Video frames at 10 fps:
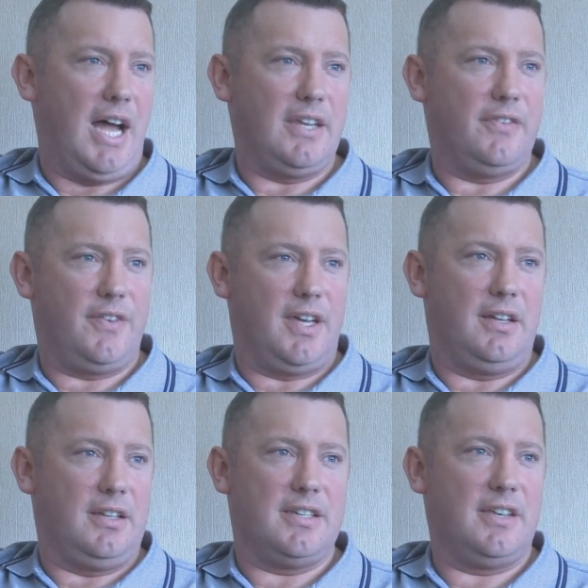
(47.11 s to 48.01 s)
and you
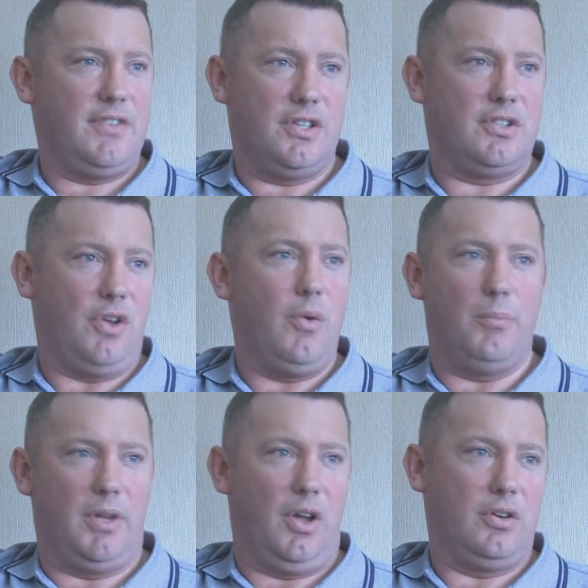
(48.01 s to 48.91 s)
feel as if you don't
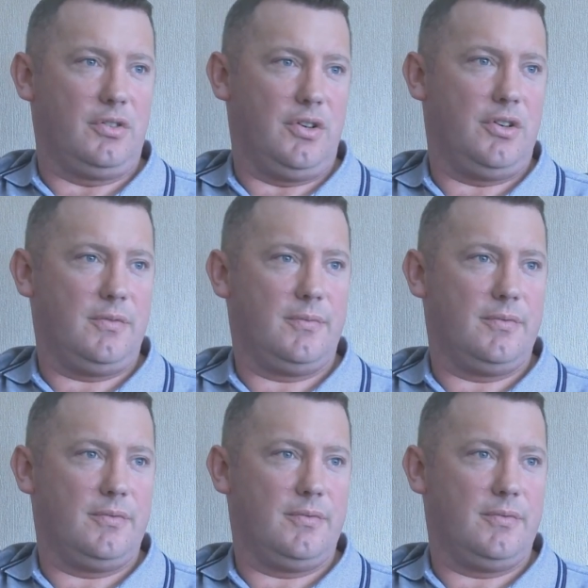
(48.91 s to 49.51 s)
belong there.